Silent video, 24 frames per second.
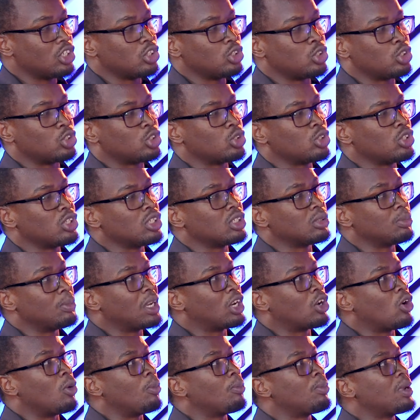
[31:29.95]
You shouldn't be
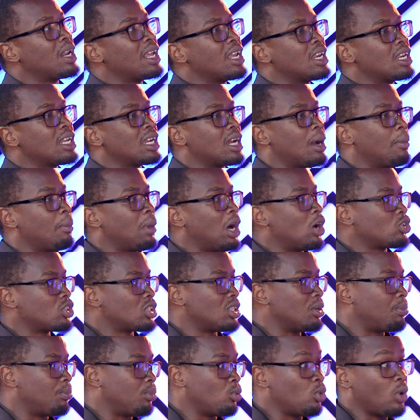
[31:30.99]
complaining about the
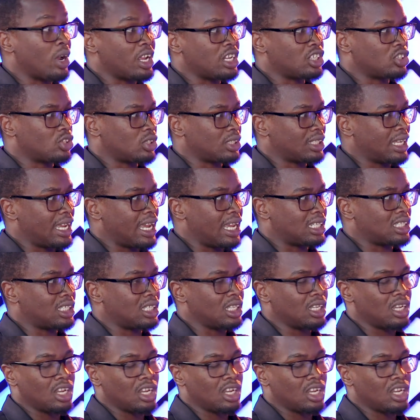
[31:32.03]
poor in society